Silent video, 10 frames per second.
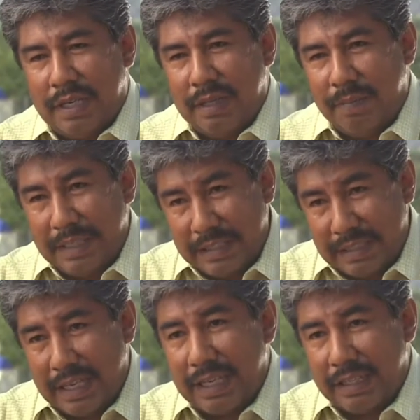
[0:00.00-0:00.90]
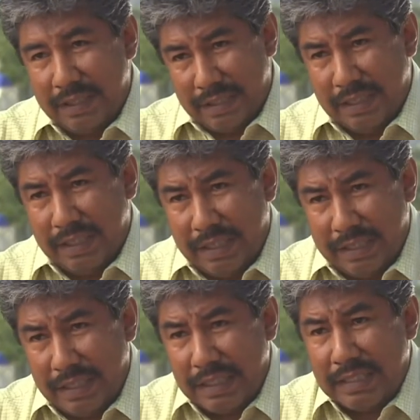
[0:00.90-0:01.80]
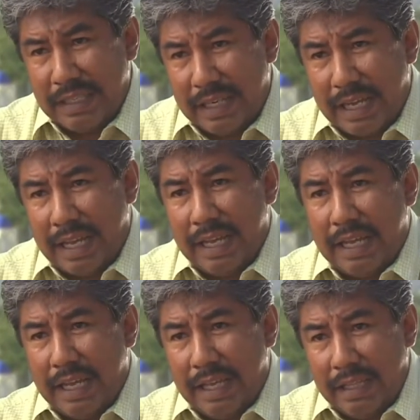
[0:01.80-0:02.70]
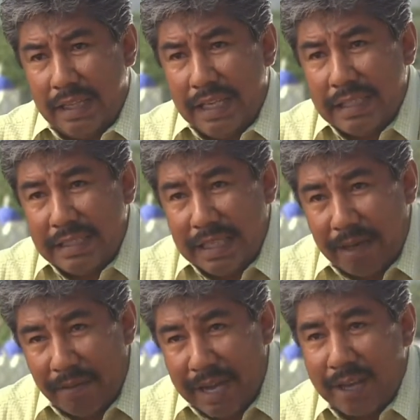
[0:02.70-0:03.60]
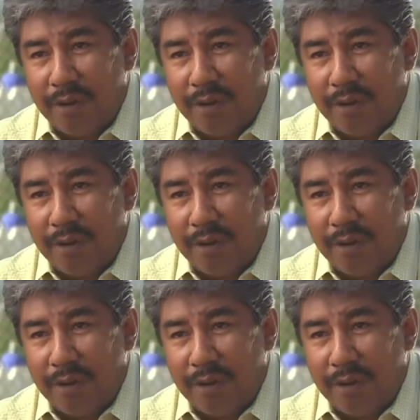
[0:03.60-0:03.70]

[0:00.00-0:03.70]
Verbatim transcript: so I believe that the challenge is how to reconsider globalization from the